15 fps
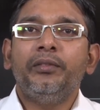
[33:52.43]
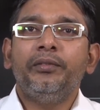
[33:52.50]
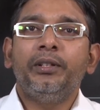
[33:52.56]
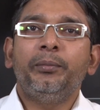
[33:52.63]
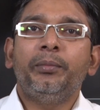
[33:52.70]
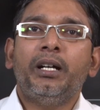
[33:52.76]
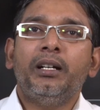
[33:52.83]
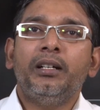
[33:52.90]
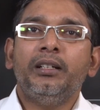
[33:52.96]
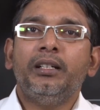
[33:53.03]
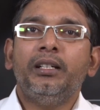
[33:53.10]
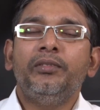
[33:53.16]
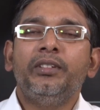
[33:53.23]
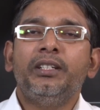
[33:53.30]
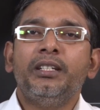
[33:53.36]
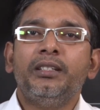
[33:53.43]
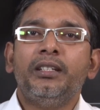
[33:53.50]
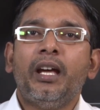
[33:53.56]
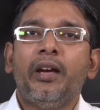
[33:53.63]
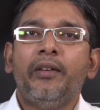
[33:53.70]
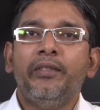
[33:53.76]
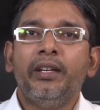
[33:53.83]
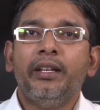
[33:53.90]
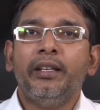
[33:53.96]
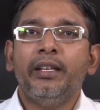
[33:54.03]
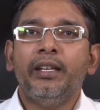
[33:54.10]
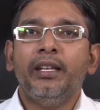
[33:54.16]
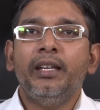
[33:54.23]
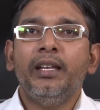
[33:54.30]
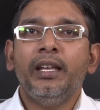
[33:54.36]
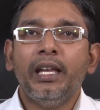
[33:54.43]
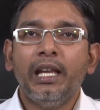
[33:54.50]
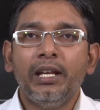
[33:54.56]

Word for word: of the particle which is having the